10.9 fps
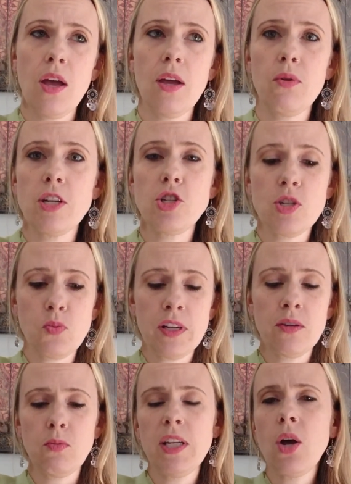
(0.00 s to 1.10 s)
it just
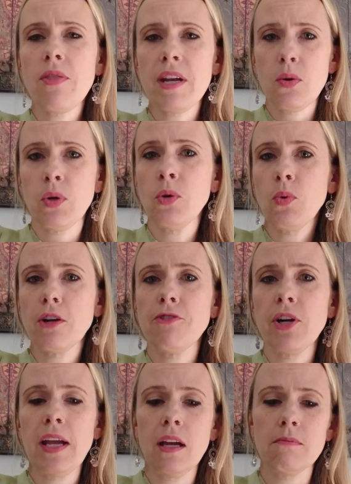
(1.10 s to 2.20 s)
wouldn't, we know that it wouldn't work
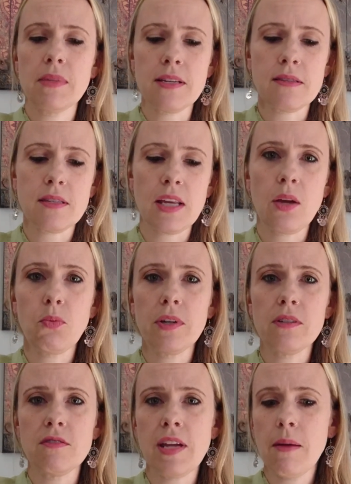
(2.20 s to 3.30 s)
for him because it
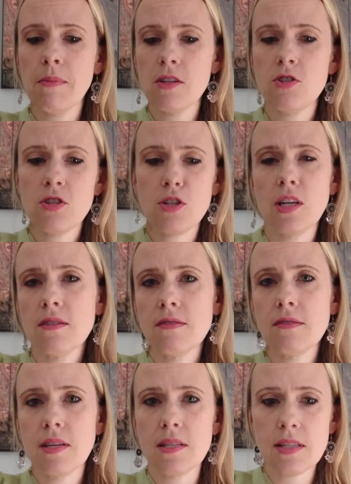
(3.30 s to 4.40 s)
would damage his
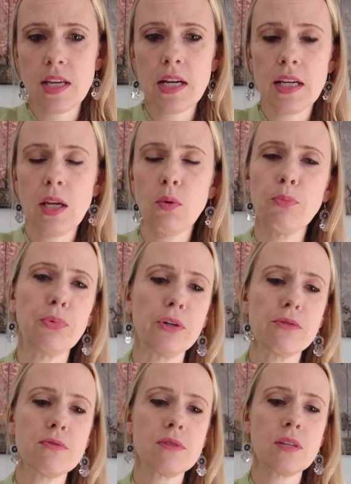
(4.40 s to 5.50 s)
skin and he would
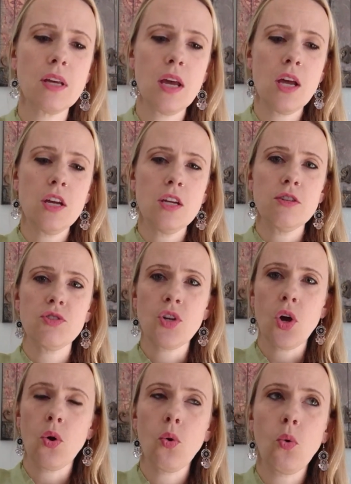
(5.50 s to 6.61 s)
bruise.
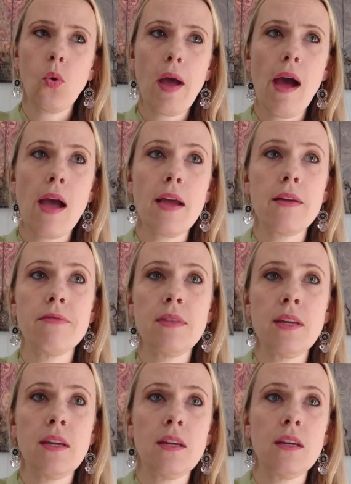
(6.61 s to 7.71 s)
So in
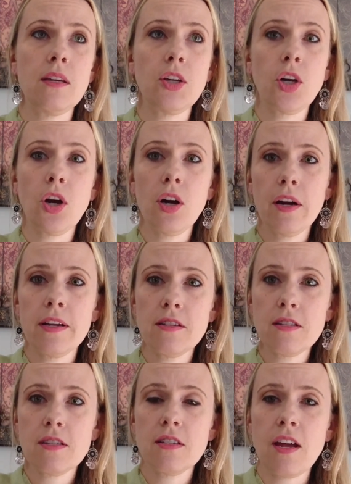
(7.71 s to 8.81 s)
the
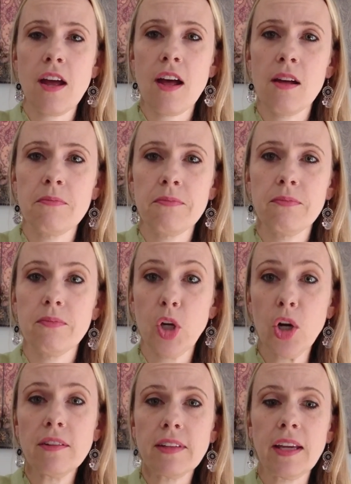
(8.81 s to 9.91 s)

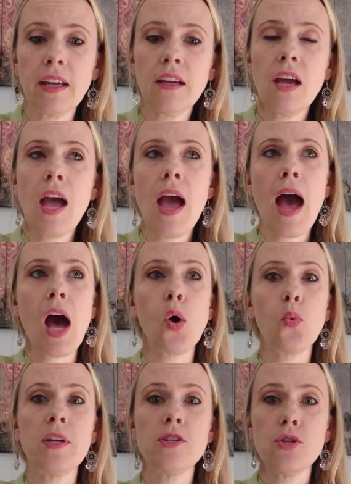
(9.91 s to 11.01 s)
currently, how
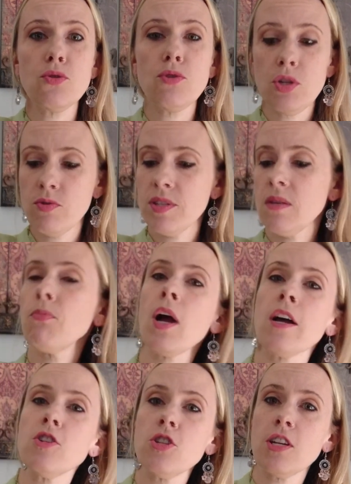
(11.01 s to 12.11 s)
we do use the
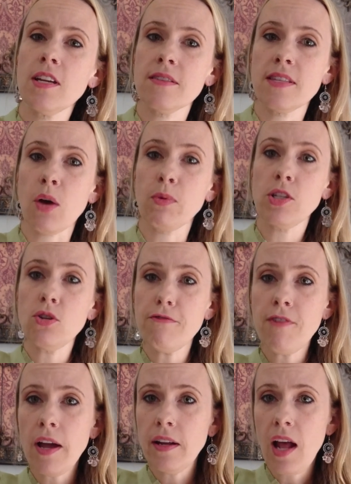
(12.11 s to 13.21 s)
brush is that we do
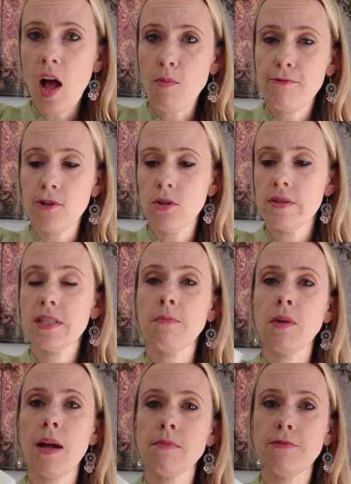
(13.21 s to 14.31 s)
find it helpful
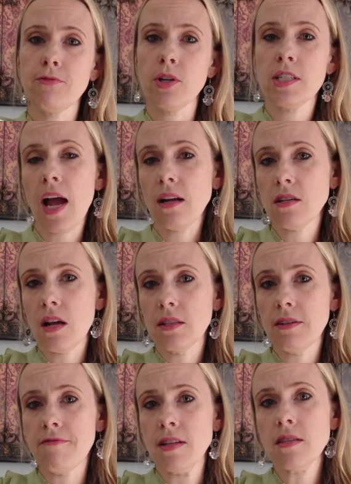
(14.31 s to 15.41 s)
sometimes for tactile
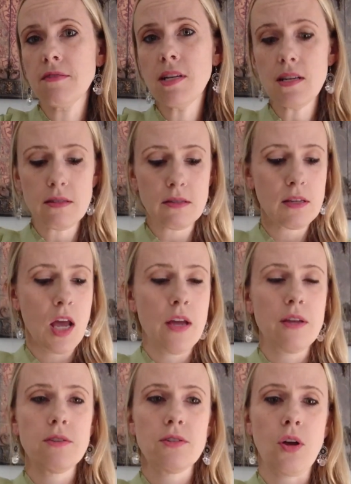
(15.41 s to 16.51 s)
defensiveness.
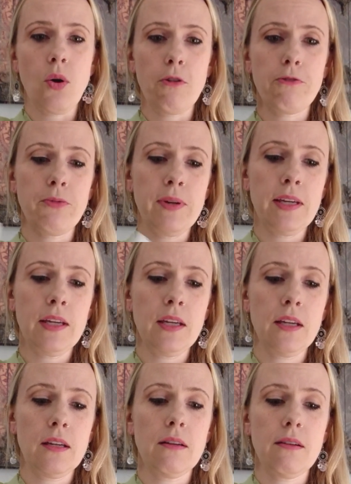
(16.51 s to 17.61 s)
So
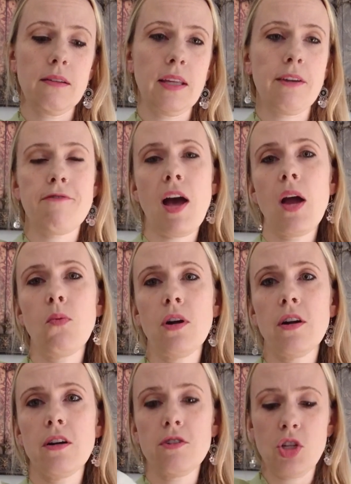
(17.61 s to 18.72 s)
if I
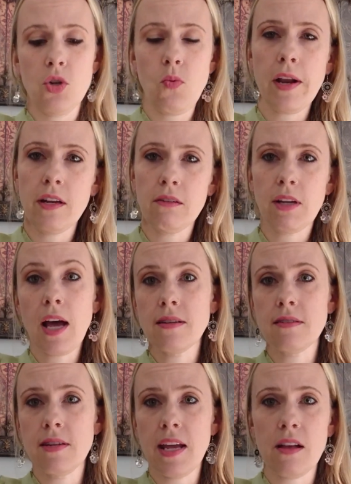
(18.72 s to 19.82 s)
were to want to cut
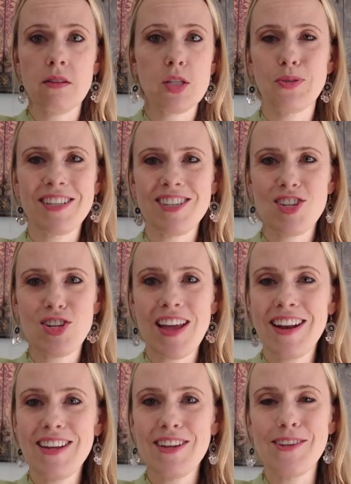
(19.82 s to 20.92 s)
his nails, which
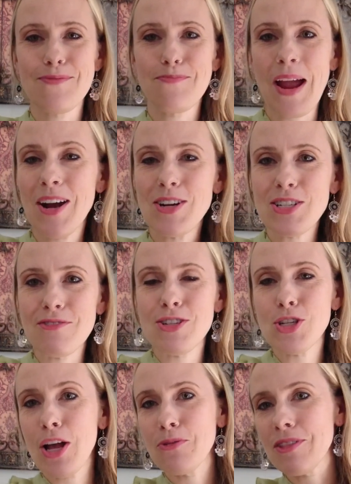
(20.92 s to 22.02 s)
any parent of a
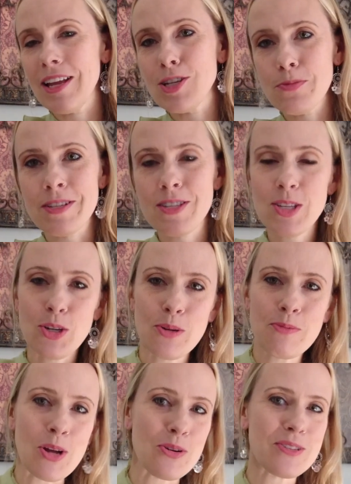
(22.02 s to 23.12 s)
child with Angelman
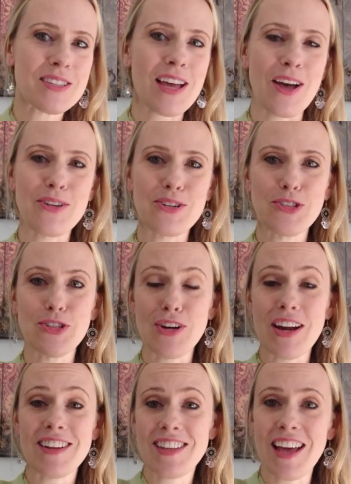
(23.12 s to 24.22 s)
syndrome knows how
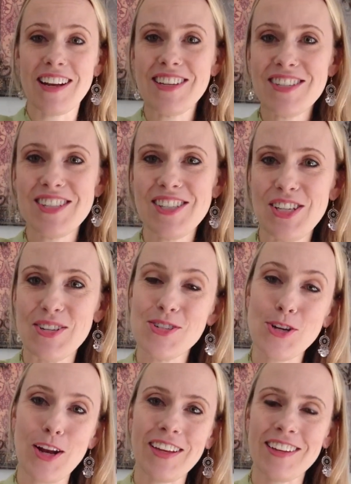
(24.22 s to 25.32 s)
great that is to
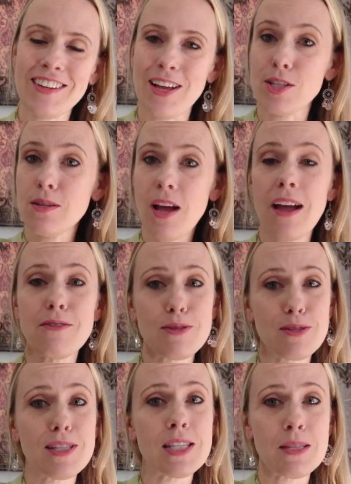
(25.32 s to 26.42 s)
try to cut nails. I
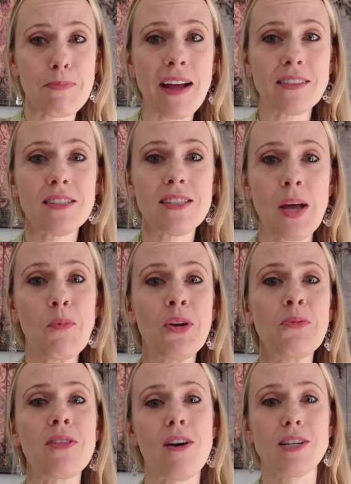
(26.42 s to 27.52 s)
would suspect
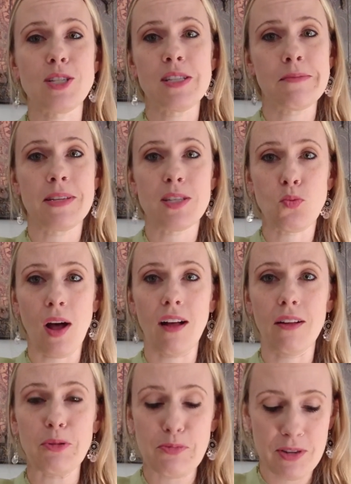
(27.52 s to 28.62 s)
someone with autism as
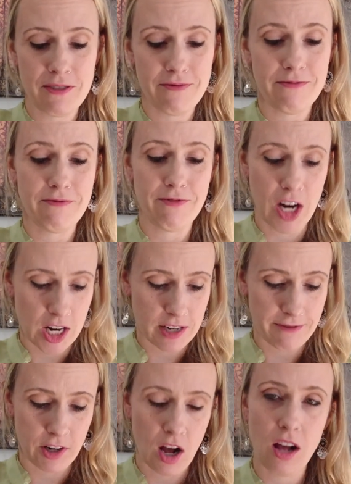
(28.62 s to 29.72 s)
well would be very
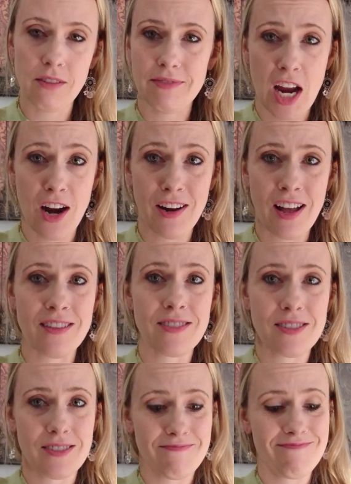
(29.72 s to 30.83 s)
difficult,
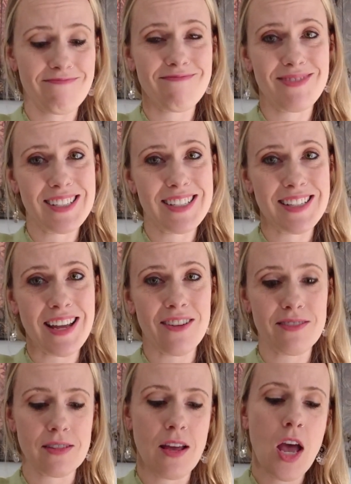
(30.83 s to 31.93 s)
haircuts,
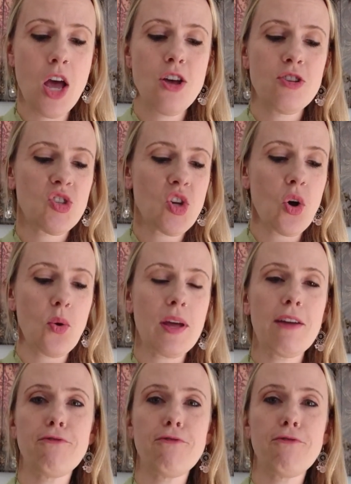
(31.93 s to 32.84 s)
nails. So